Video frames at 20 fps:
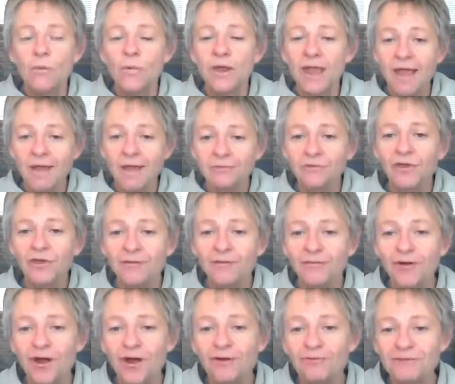we have to
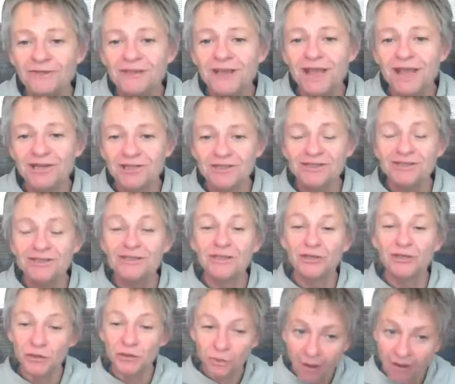have conversations,
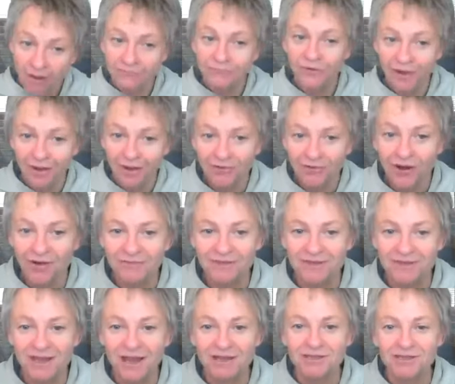you have to have
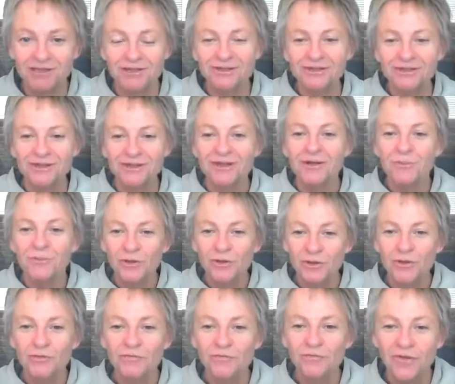conversations
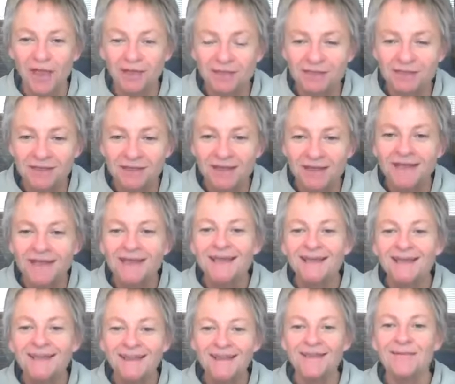with your vet
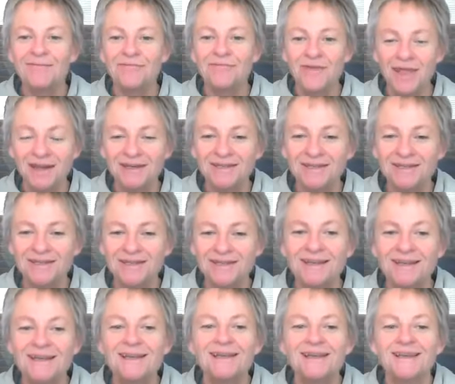in the event
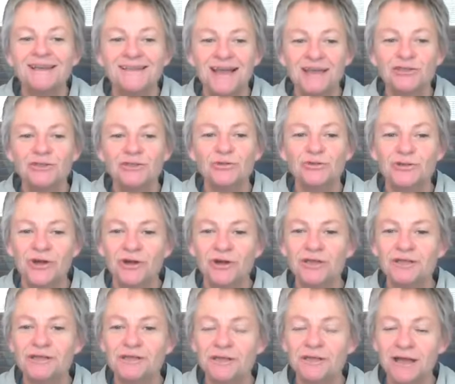that your
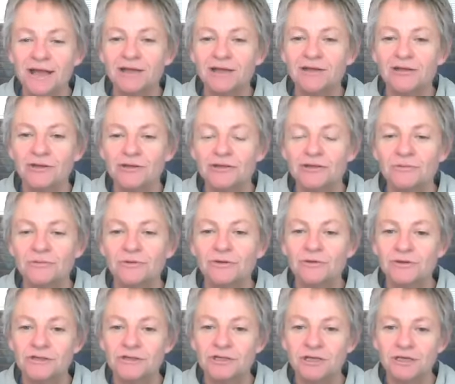dog is diagnosed
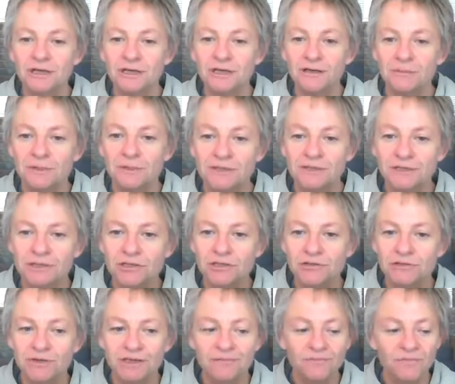with cruciate ligament
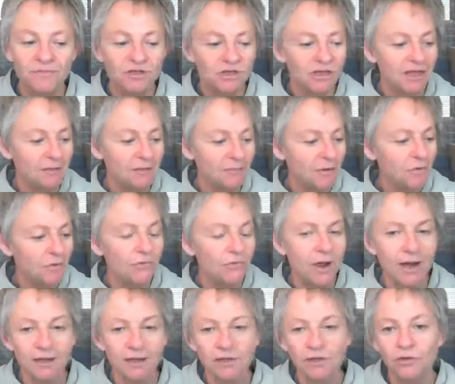injury. So let me
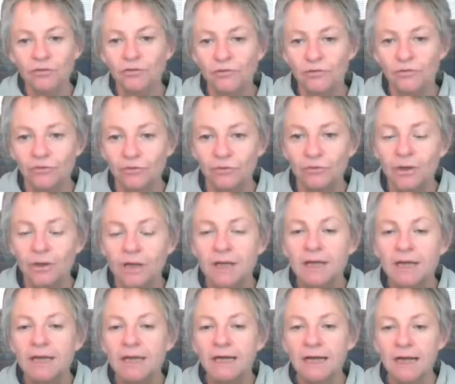run you through
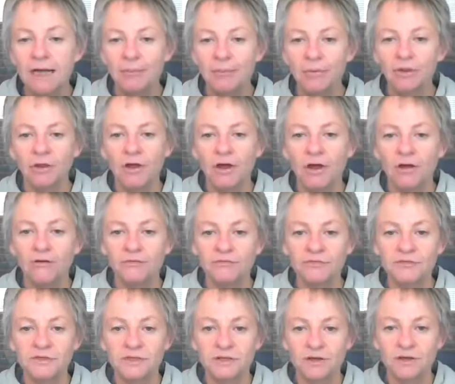a couple
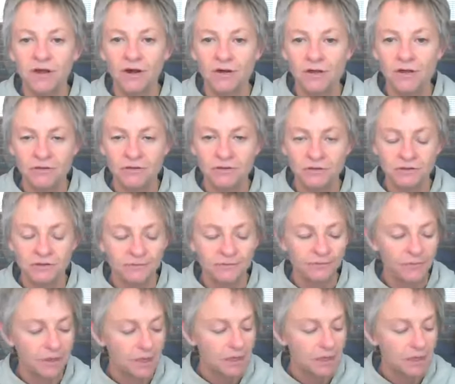of scenarios.